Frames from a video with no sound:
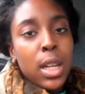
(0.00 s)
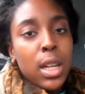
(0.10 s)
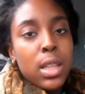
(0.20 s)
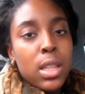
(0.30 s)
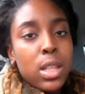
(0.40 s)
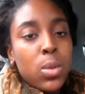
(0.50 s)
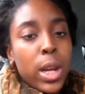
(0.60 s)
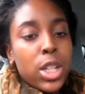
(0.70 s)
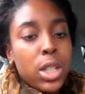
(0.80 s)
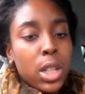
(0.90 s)
in the
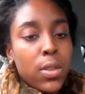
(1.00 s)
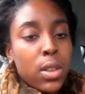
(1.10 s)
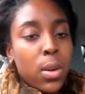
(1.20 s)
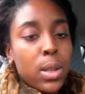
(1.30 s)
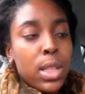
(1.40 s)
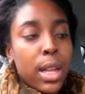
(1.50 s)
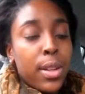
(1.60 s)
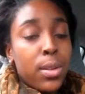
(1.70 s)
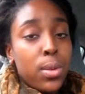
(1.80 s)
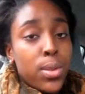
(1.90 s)
situation, even though it's not
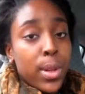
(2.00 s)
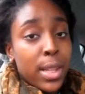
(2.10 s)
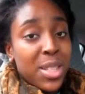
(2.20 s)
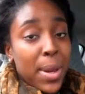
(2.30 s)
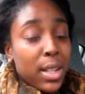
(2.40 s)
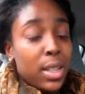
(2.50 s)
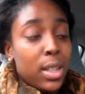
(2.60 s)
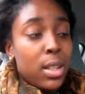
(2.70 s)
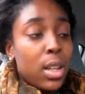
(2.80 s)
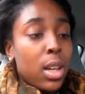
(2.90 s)
the news we expected.